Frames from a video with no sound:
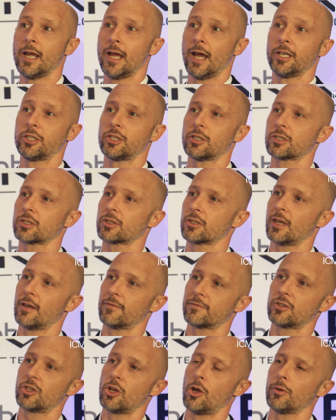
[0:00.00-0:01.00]
I just
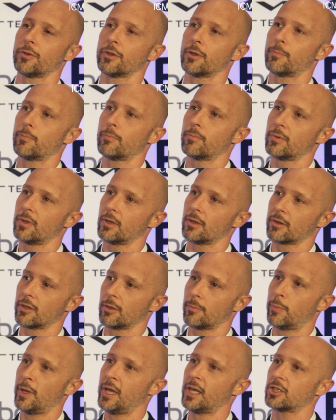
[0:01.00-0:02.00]
have shown the, the,
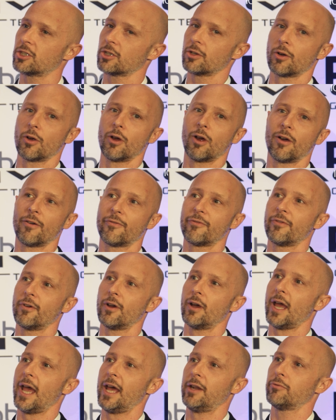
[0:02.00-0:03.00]
the picture of
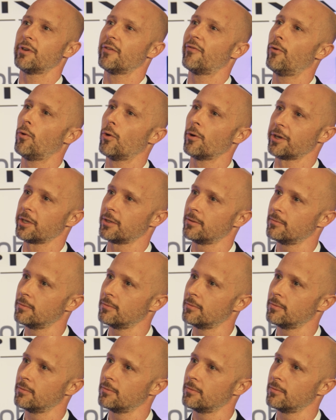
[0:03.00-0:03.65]
Henry Ford.